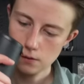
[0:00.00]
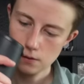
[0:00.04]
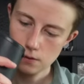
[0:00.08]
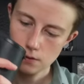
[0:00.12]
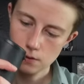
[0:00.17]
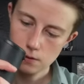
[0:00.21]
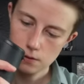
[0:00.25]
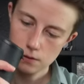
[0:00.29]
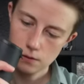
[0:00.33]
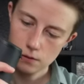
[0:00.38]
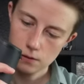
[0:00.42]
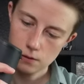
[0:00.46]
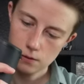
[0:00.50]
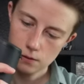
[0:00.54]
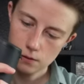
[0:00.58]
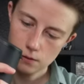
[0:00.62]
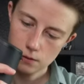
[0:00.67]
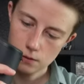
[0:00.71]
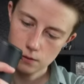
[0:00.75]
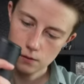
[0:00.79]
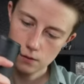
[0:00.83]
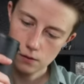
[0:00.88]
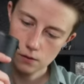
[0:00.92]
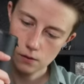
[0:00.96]

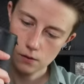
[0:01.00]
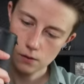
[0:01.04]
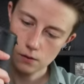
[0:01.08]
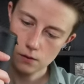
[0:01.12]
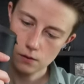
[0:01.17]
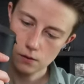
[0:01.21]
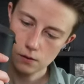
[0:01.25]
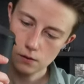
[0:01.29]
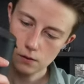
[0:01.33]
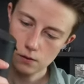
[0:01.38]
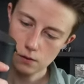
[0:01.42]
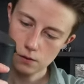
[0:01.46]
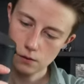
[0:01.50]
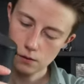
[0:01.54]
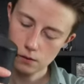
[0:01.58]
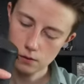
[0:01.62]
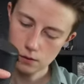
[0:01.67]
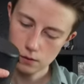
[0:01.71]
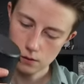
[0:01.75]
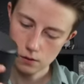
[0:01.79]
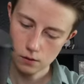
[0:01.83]
Nobody speaks.